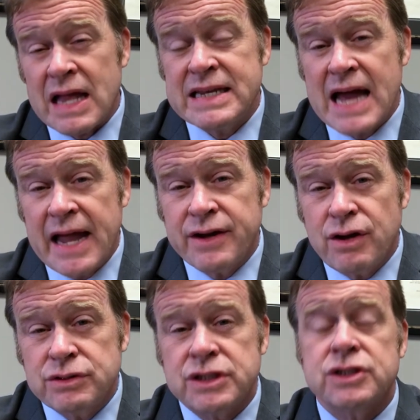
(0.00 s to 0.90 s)

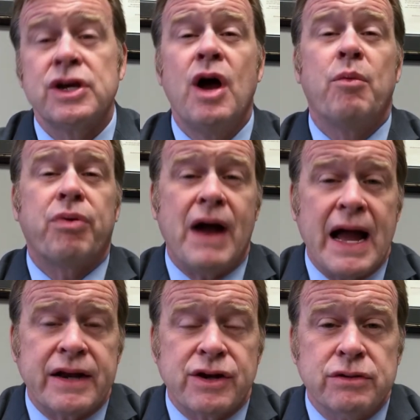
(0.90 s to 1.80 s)
diagnosis,
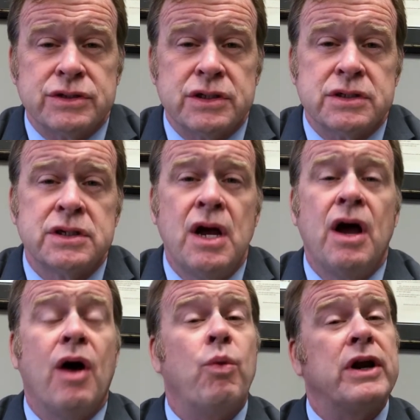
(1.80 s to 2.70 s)
prognosis,
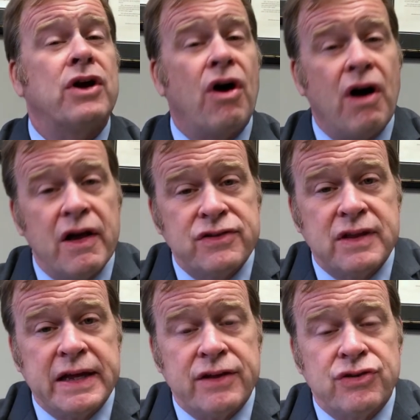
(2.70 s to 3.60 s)
what caused
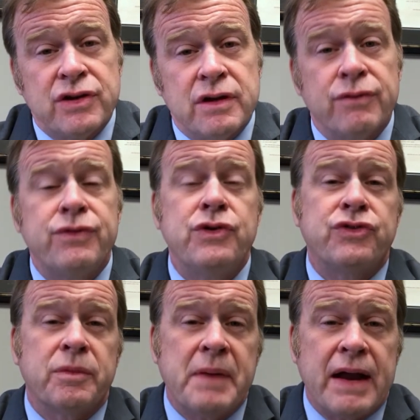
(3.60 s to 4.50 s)
the incident,
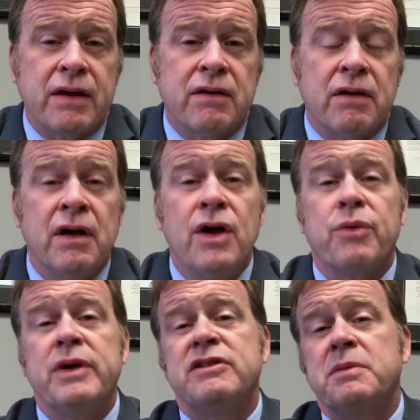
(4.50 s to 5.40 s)
future medical,
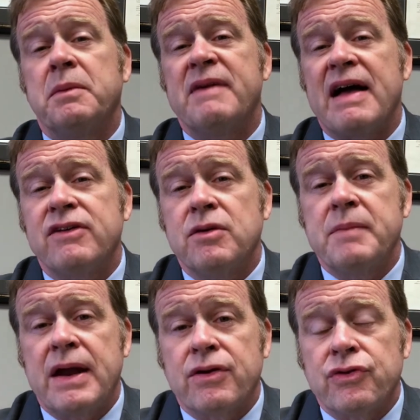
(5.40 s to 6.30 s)
reasonable value of
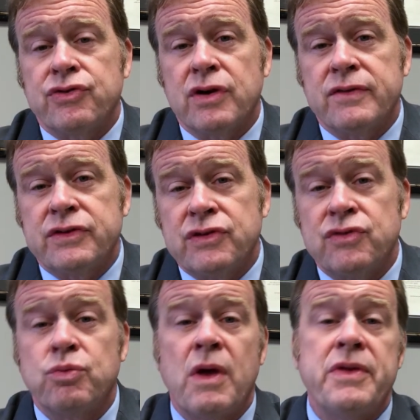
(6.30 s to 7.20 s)
medical
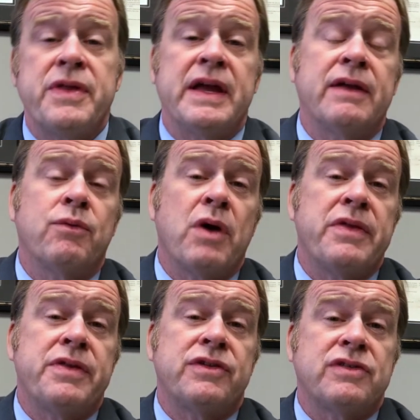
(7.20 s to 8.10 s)
services, whether
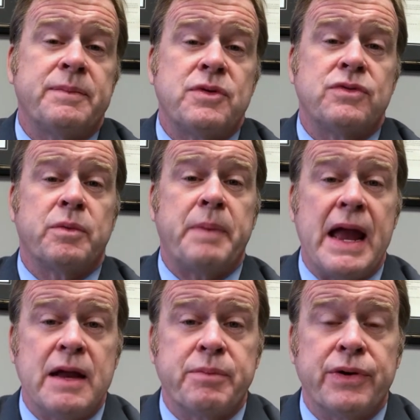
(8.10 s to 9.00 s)
the symptoms are
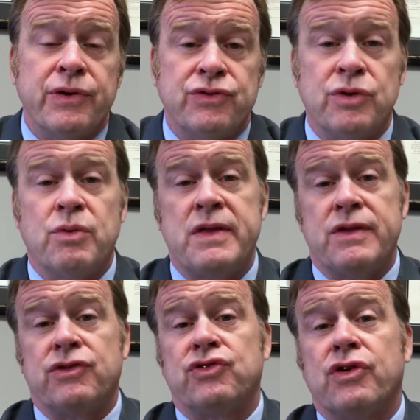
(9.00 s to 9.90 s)
pain producing, whether
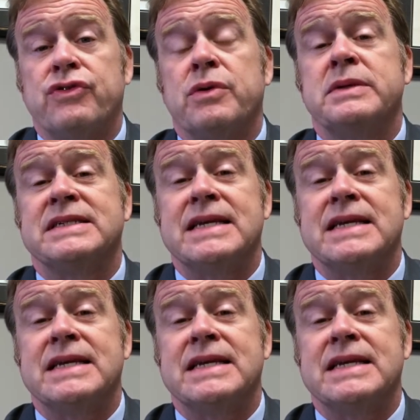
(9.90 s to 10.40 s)
the surgery was